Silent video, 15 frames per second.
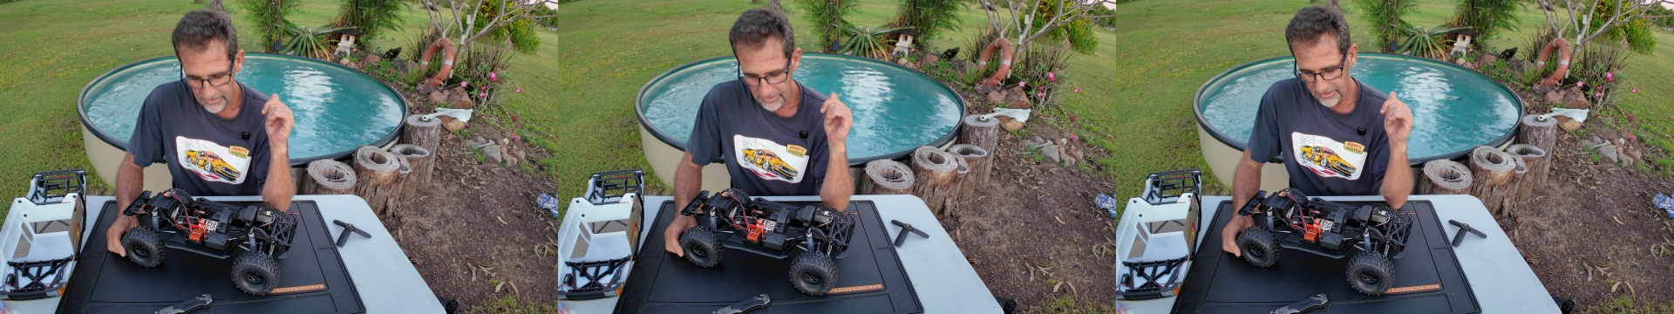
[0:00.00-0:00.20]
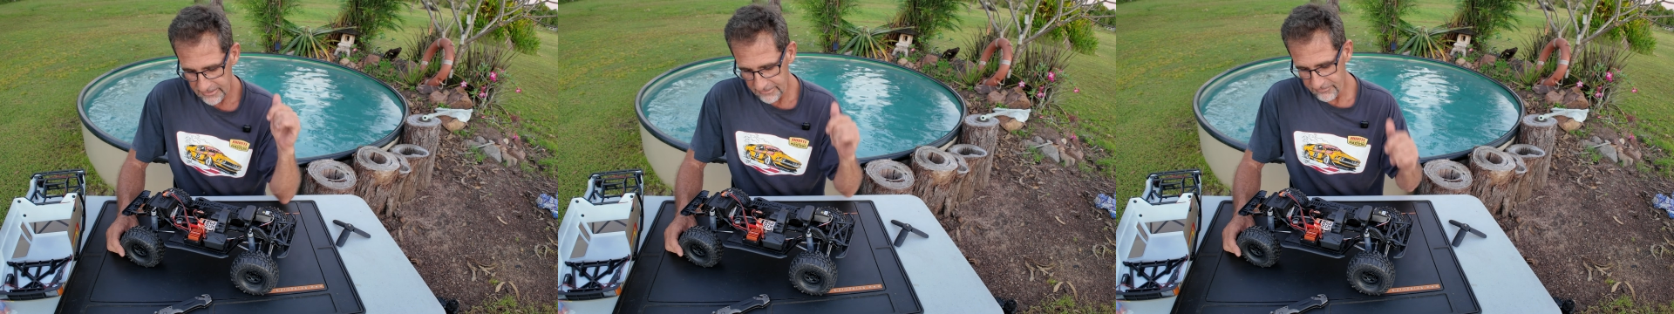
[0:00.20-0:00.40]

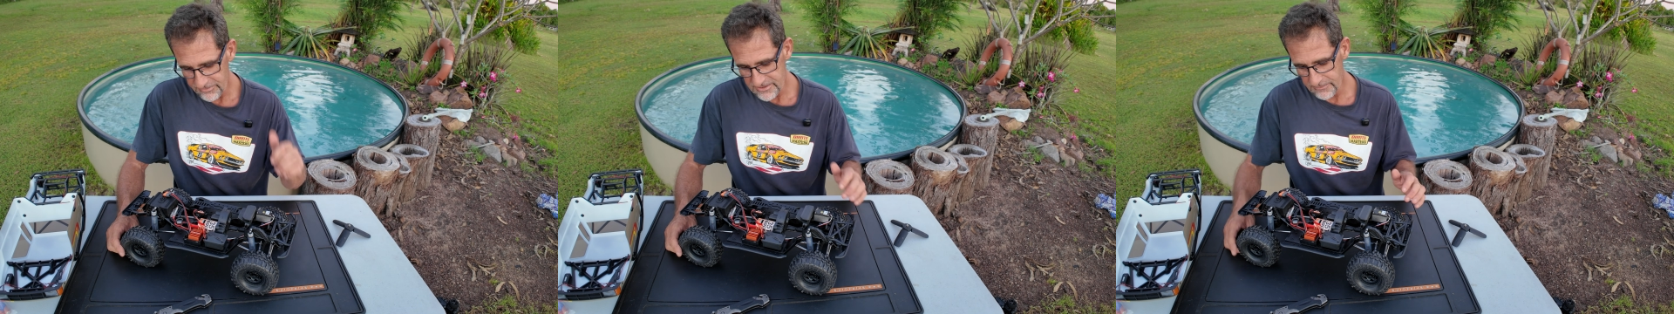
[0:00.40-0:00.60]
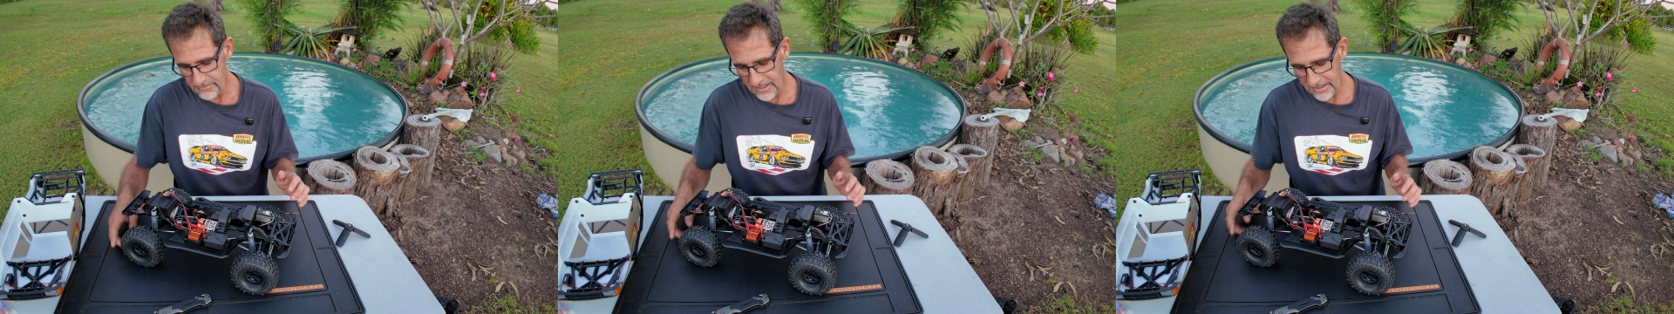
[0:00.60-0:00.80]
and give it
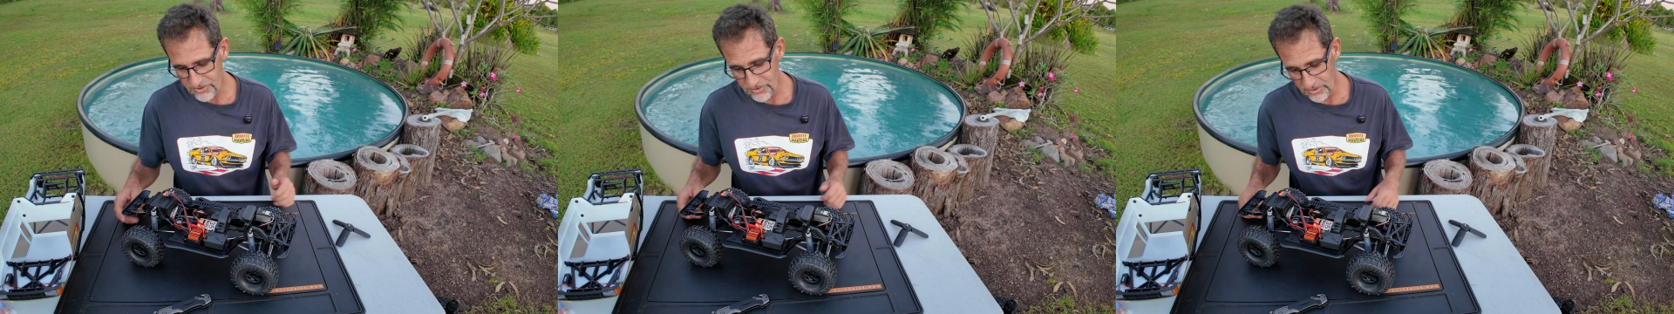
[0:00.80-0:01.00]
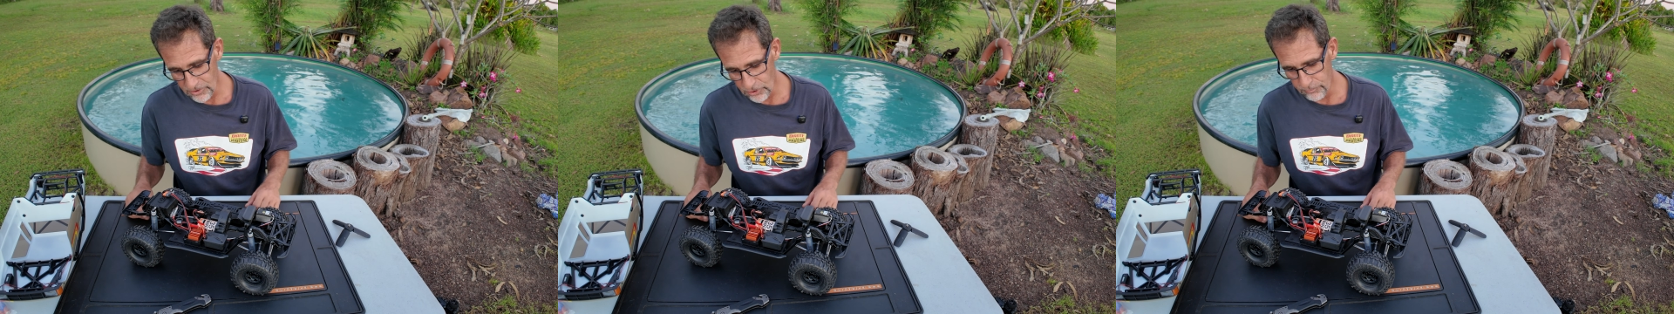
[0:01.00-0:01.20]
some
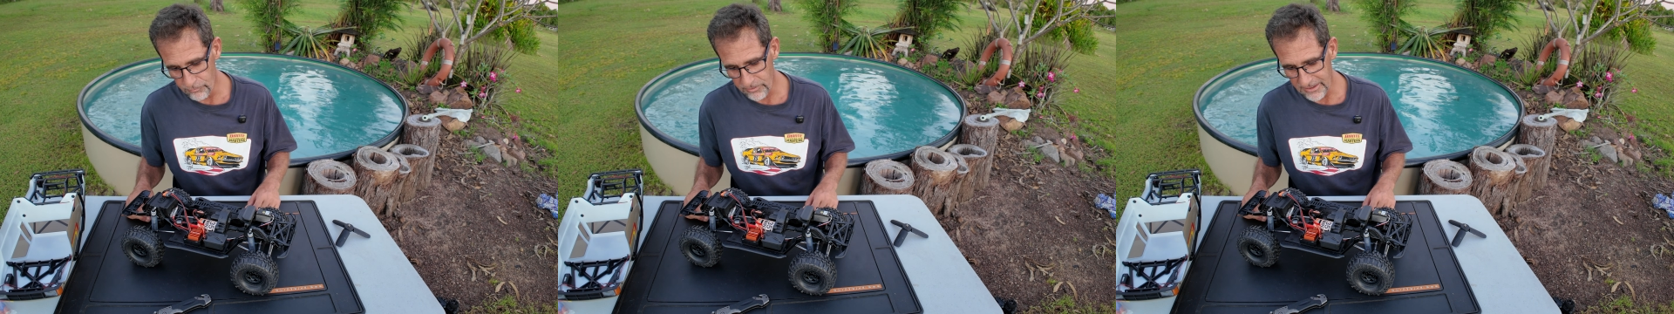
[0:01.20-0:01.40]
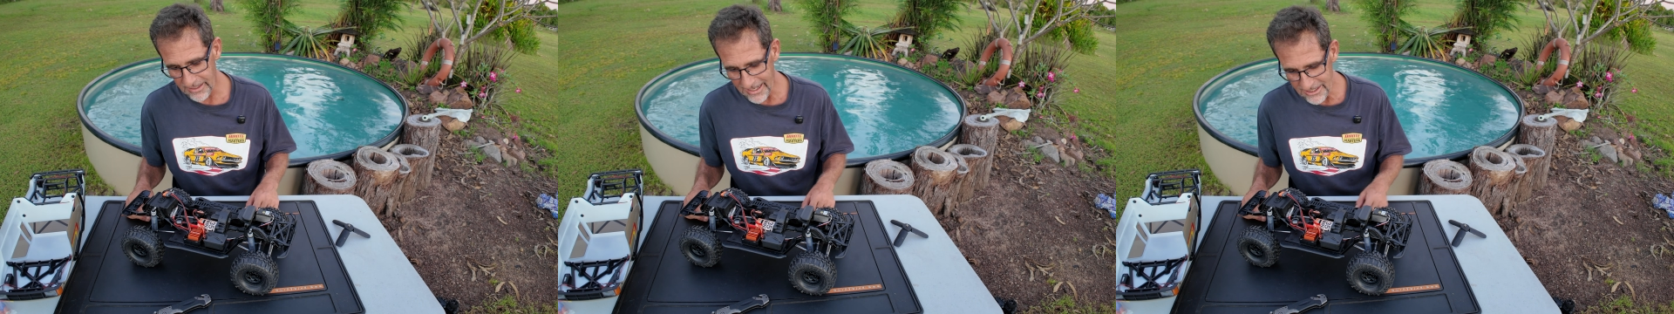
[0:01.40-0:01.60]
extra
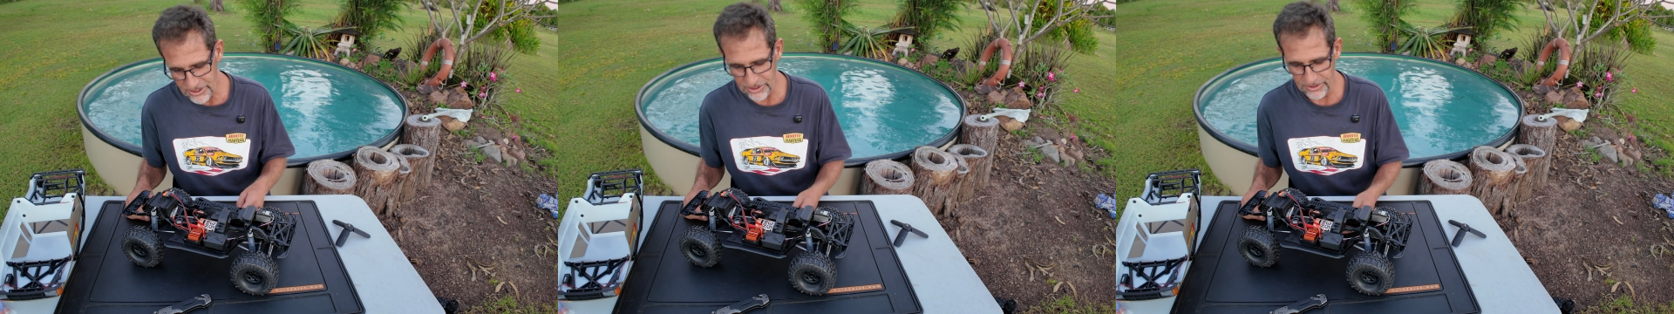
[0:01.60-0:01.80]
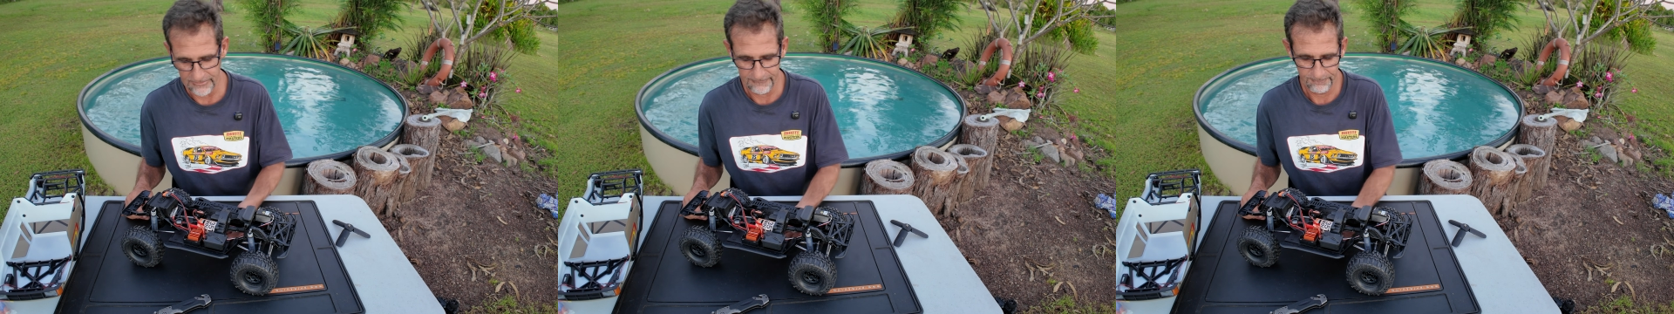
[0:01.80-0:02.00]

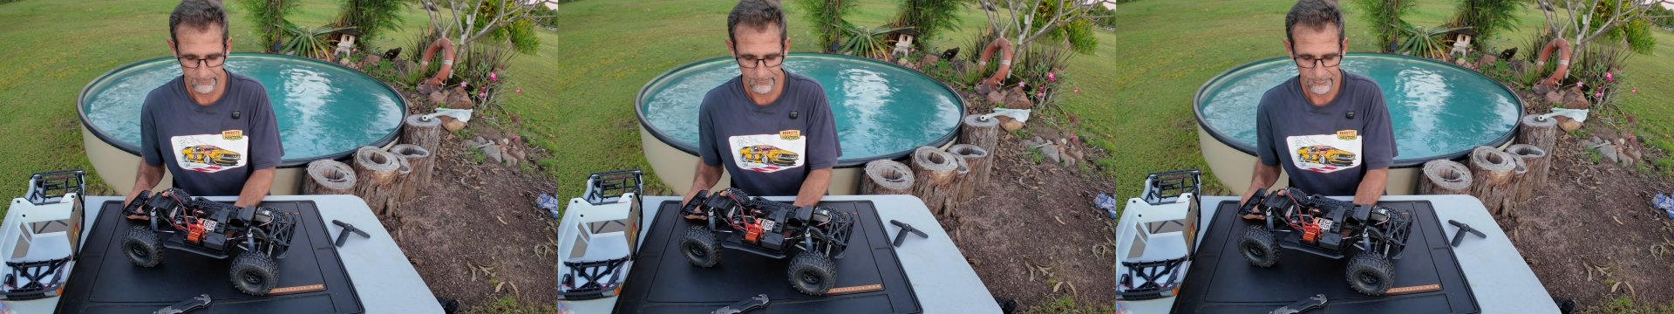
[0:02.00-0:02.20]
lubrication.